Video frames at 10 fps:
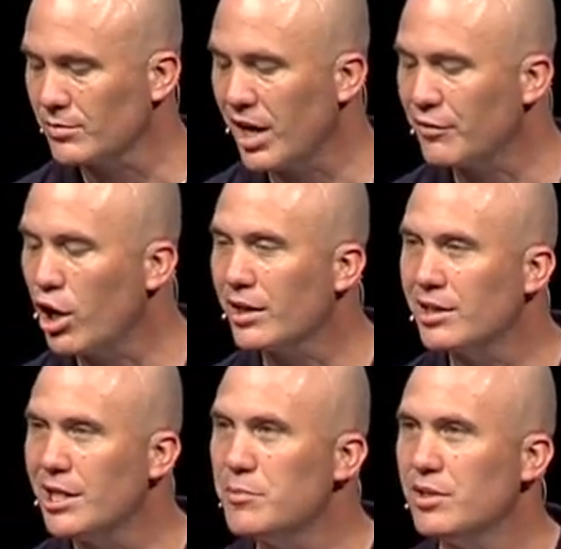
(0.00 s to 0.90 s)
I've caught
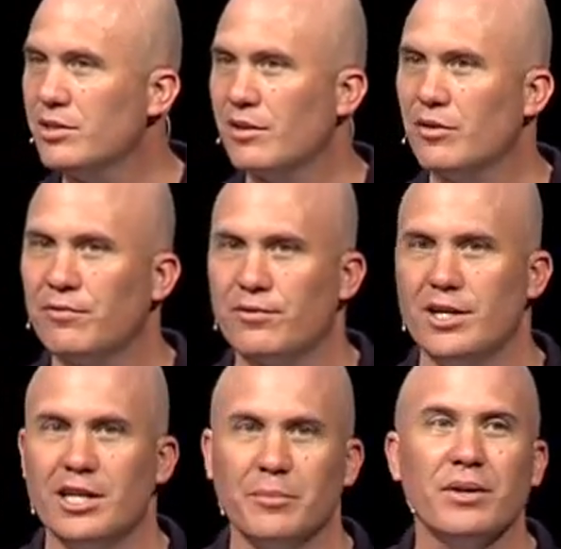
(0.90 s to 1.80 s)
glimpses of the
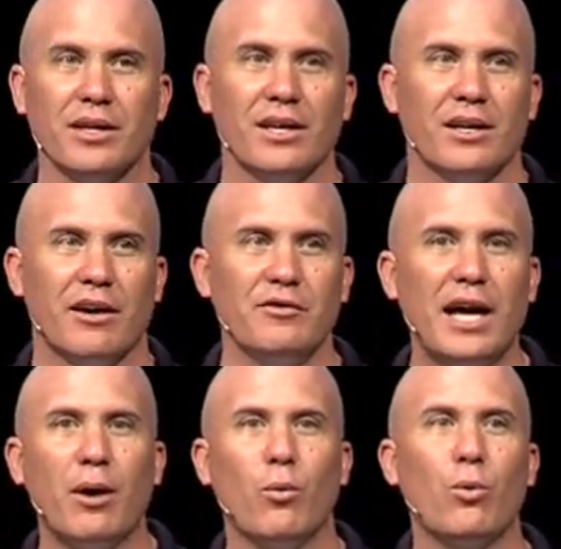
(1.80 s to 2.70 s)
freedom of
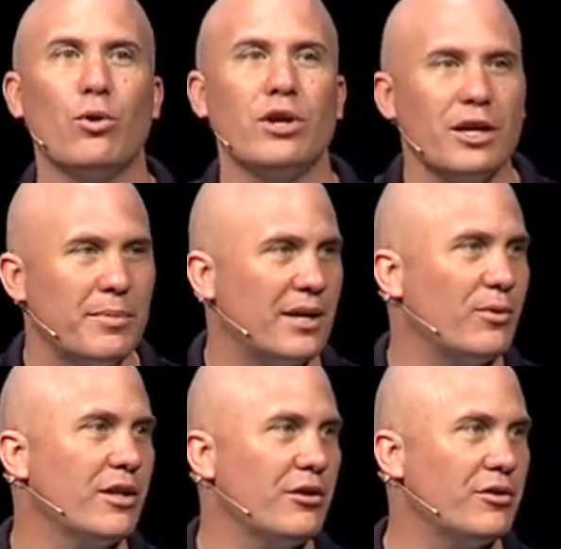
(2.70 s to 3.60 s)
not worrying about
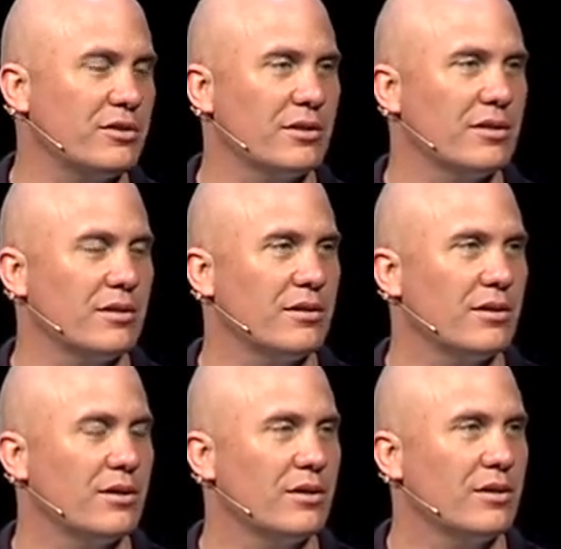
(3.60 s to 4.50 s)
what others
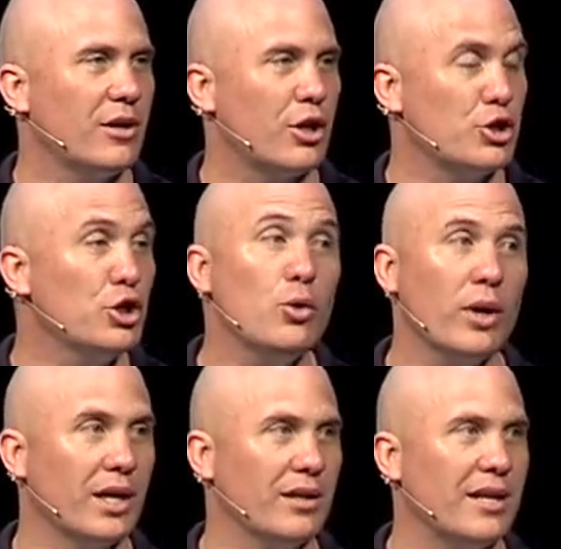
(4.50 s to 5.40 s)
are
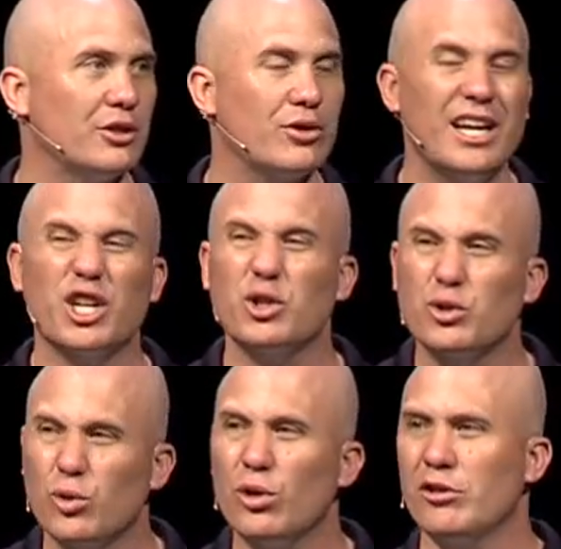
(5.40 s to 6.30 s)
doing, not trying to
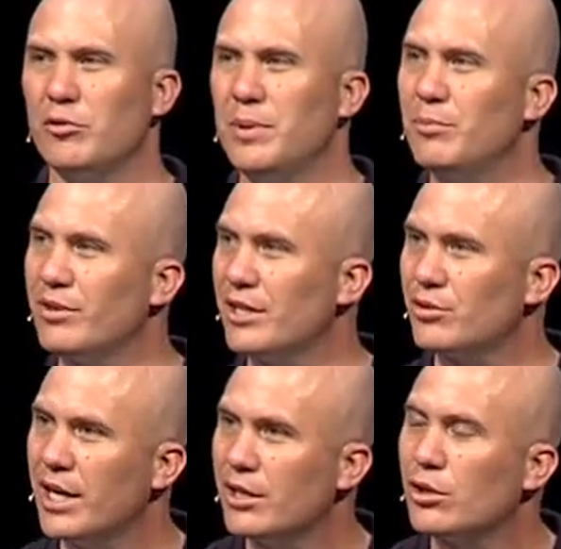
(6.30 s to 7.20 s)
control other people, not
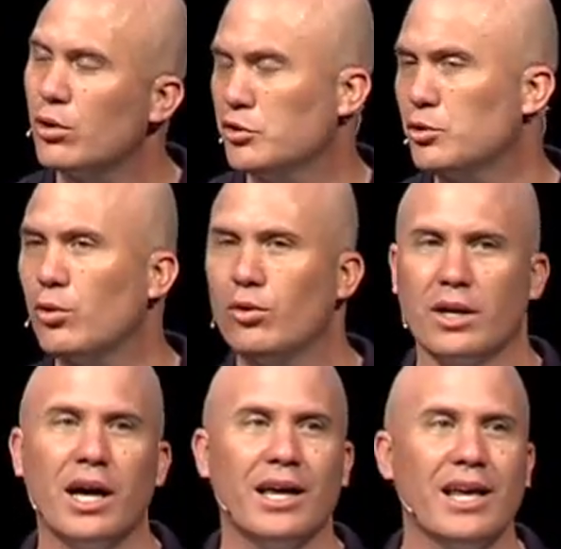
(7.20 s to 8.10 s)
trying to control
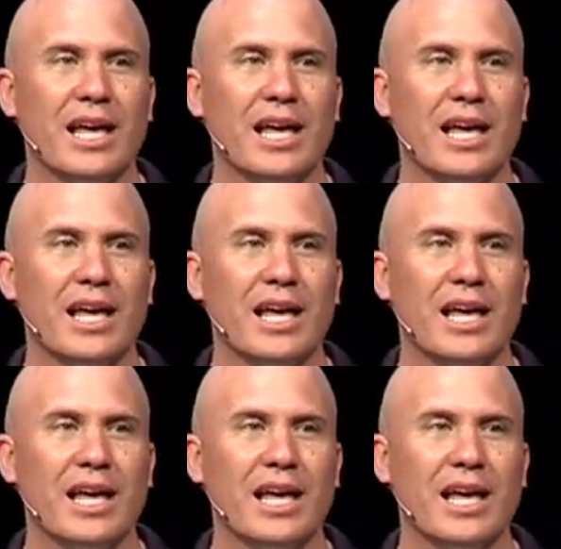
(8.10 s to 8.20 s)
God.